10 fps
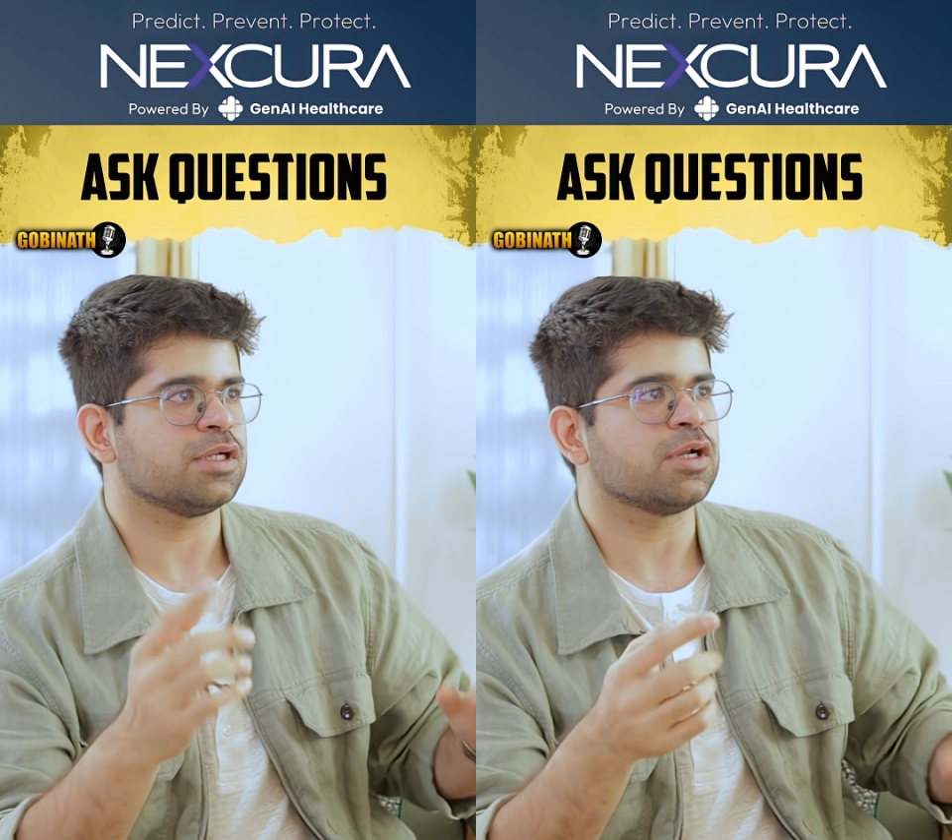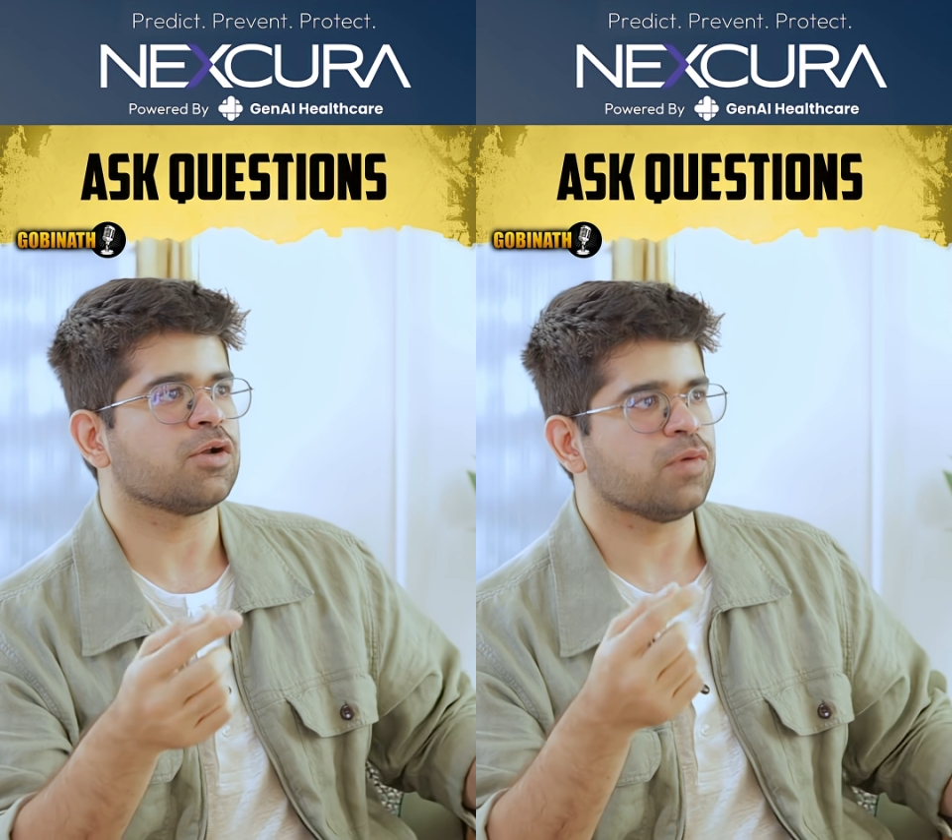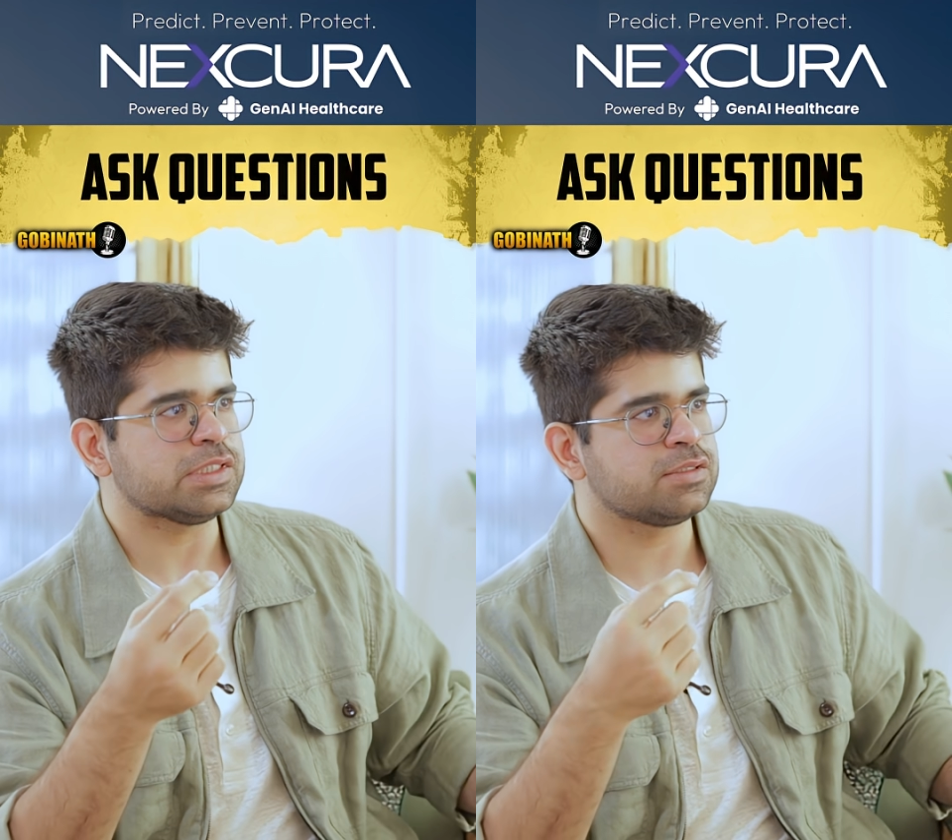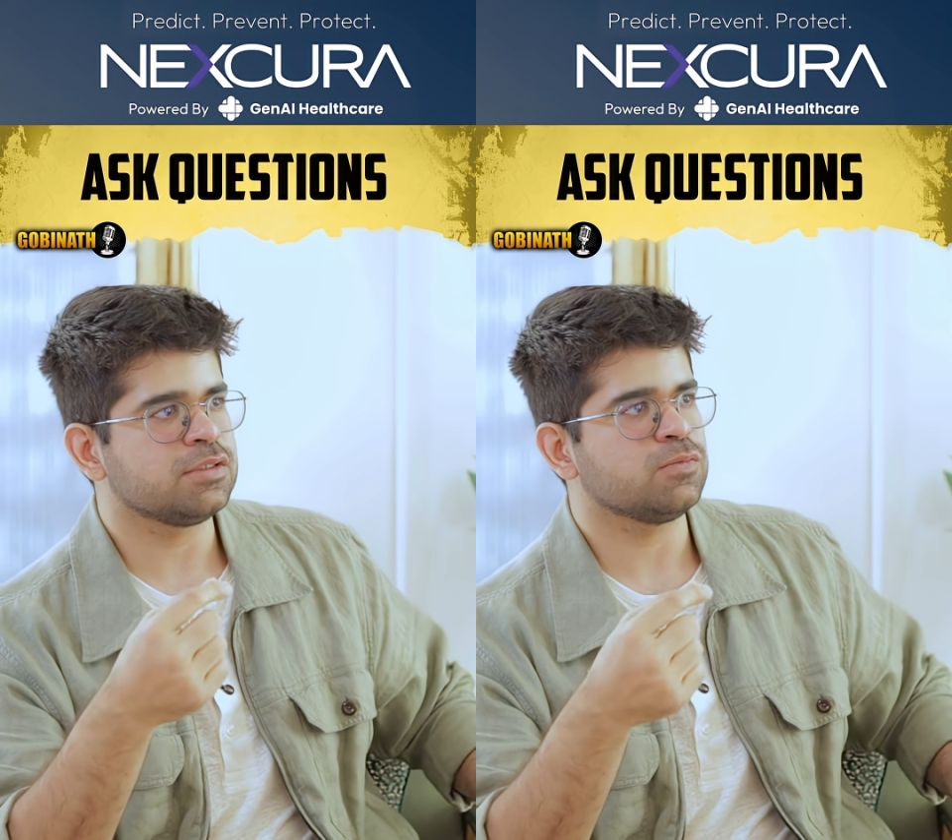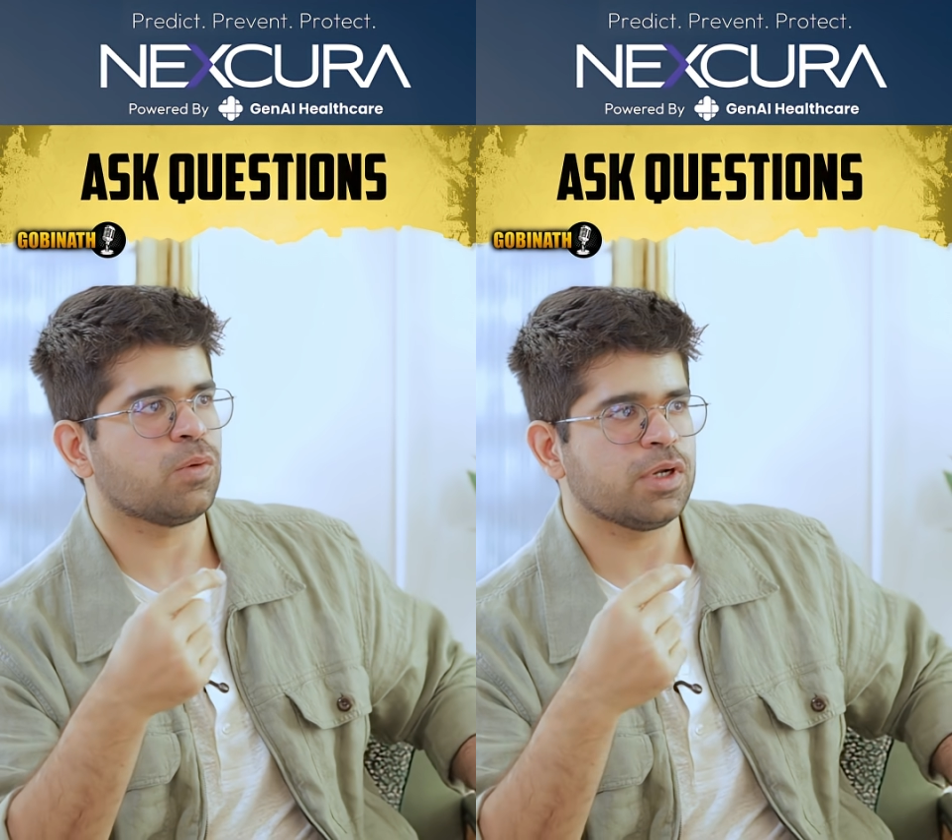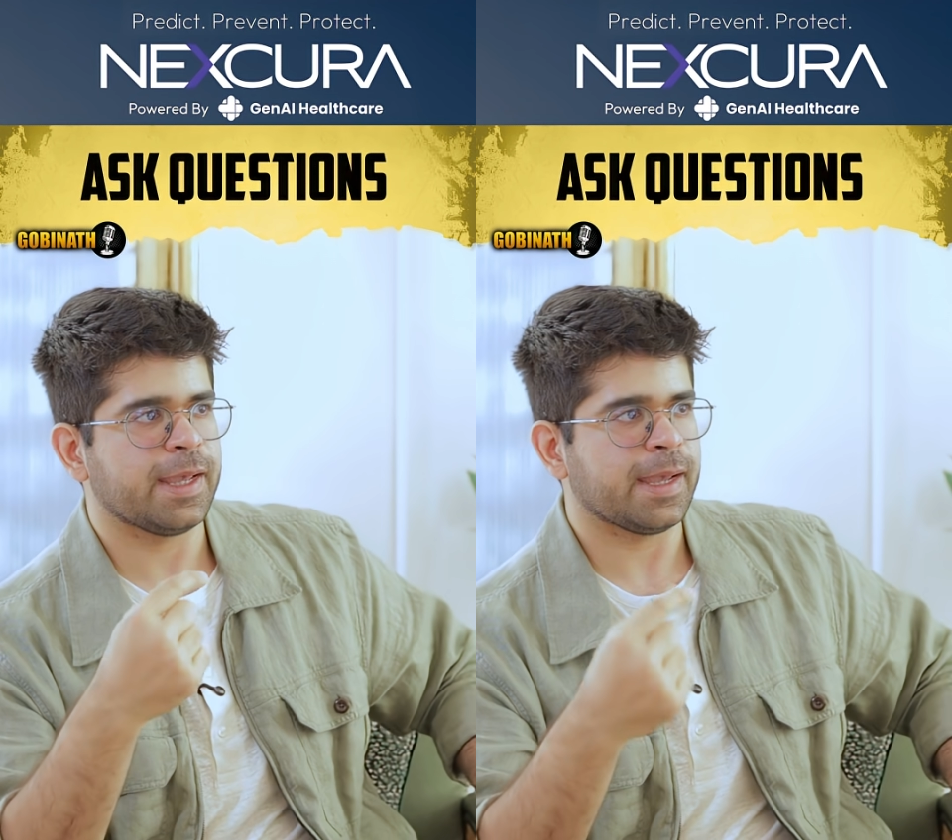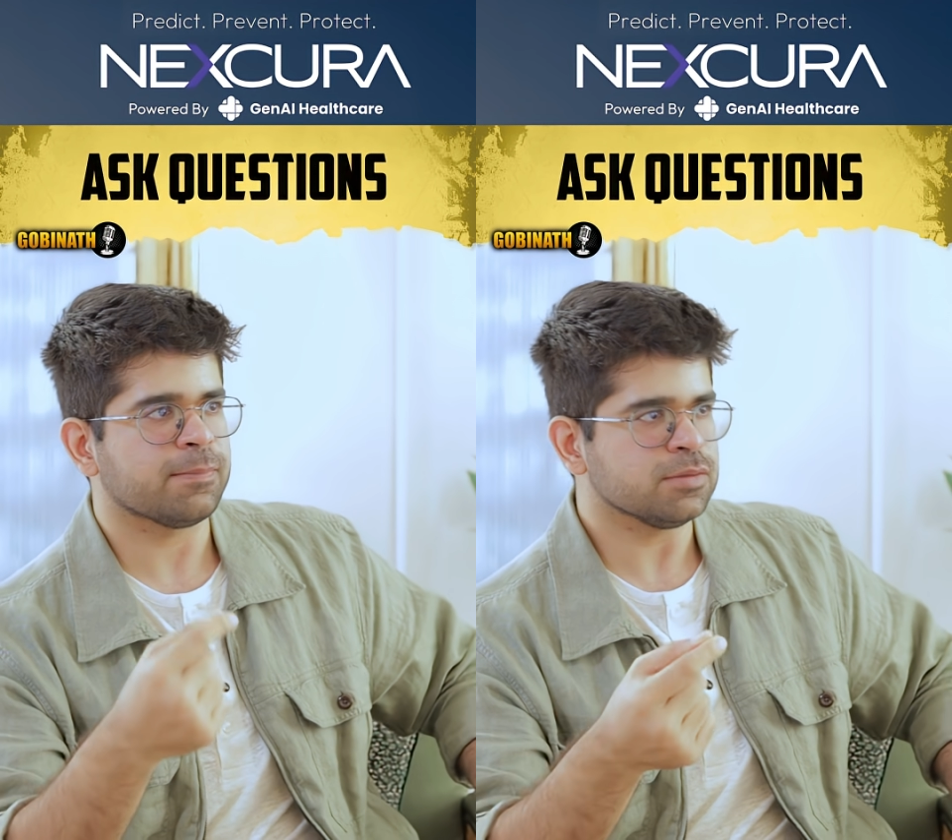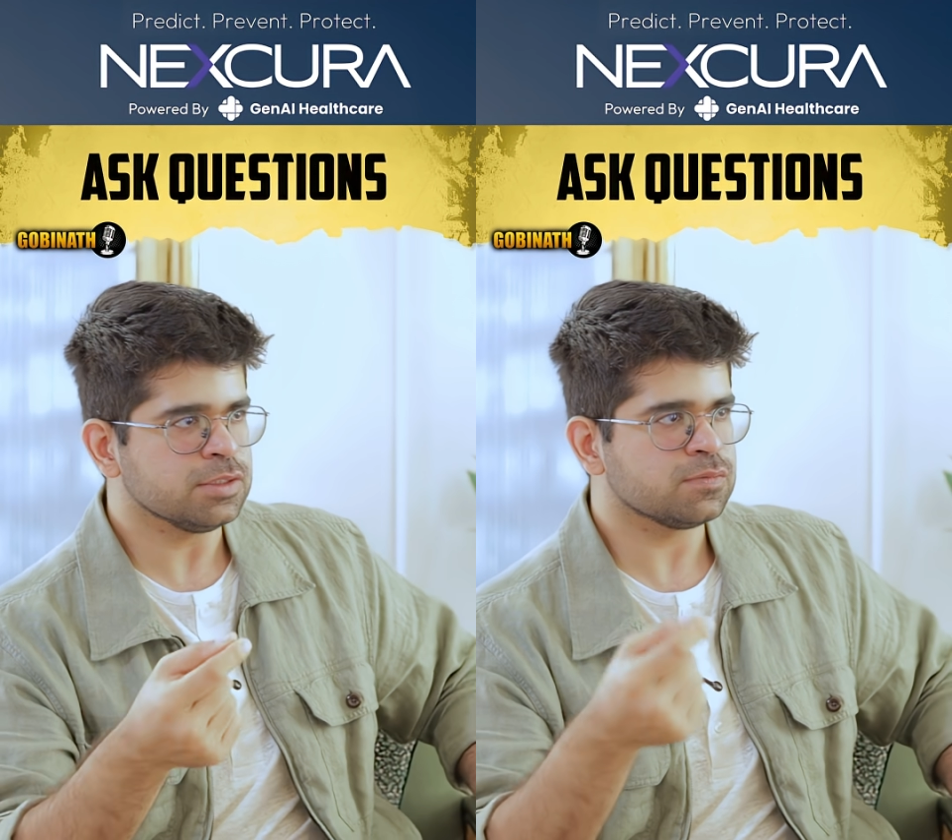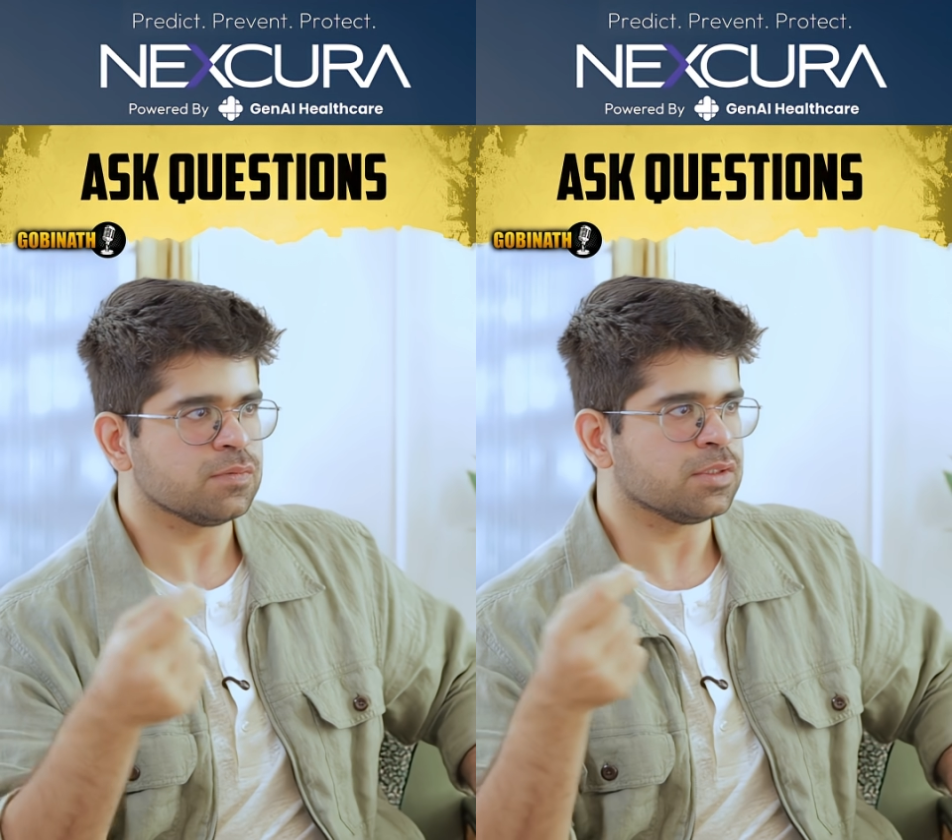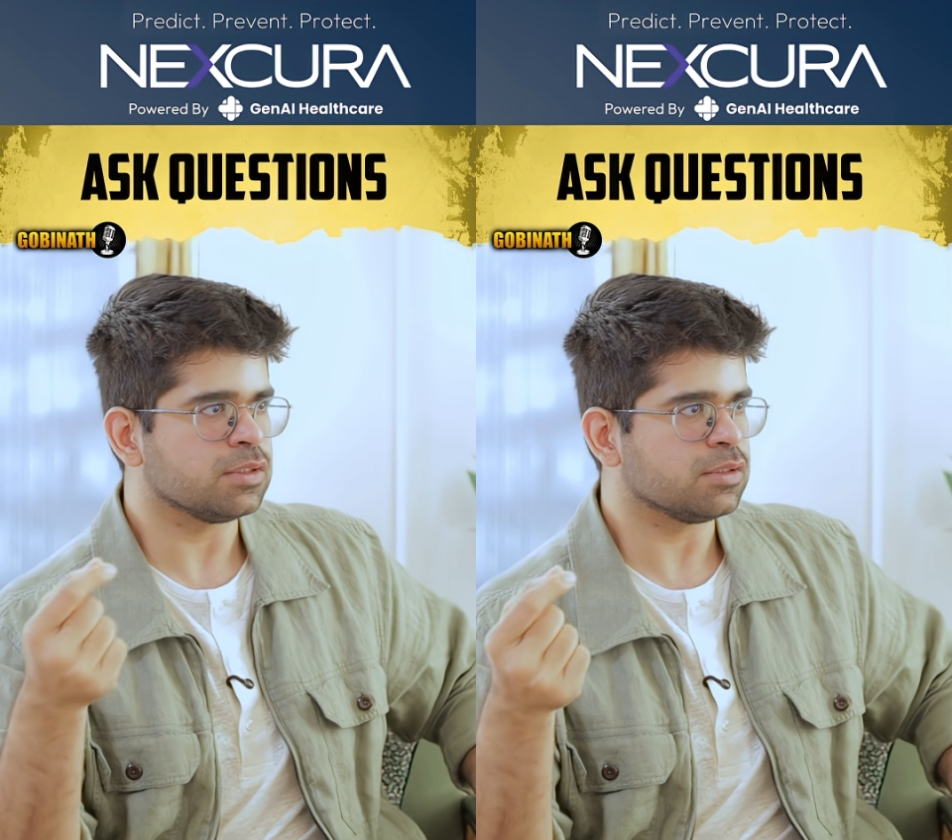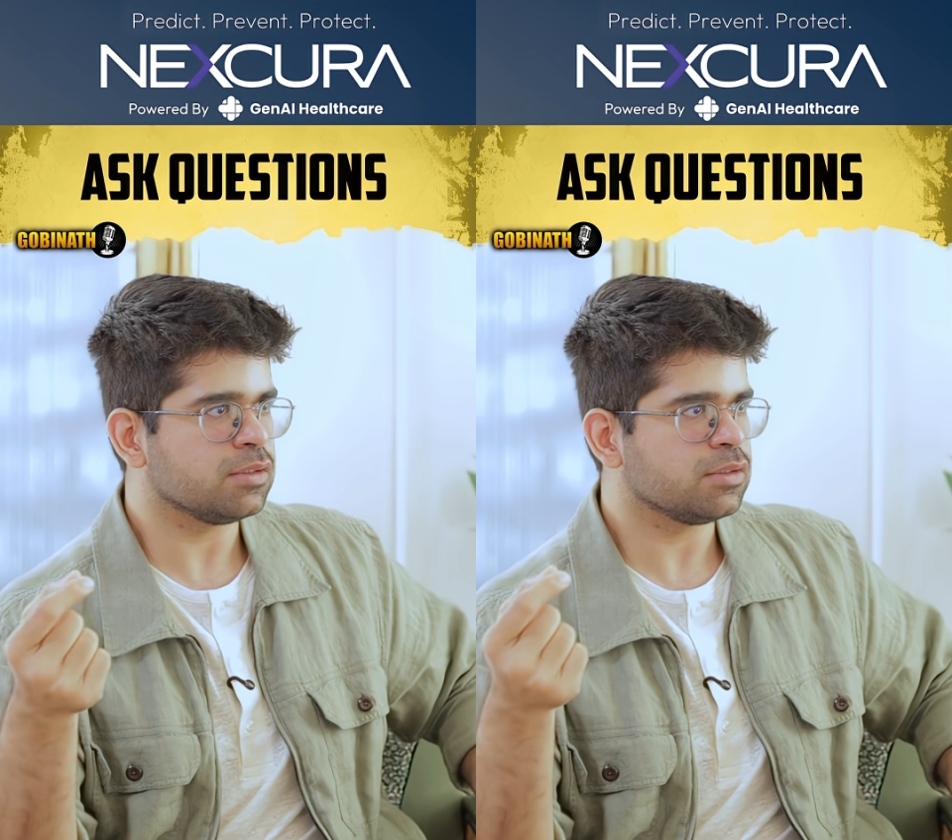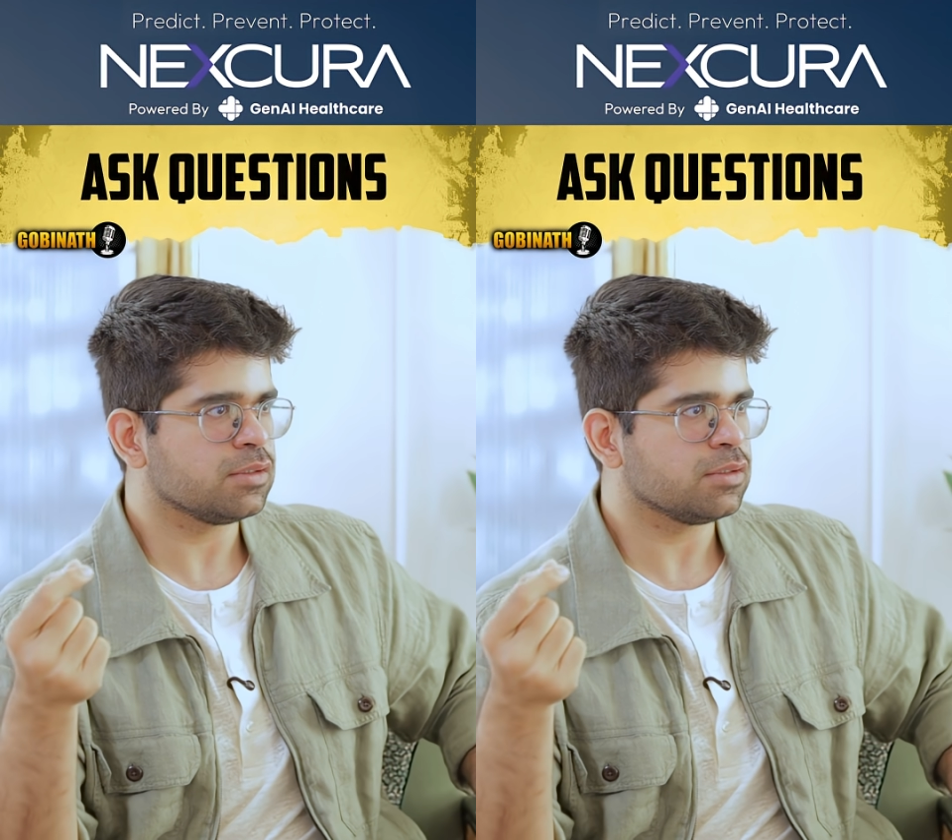and question what happens when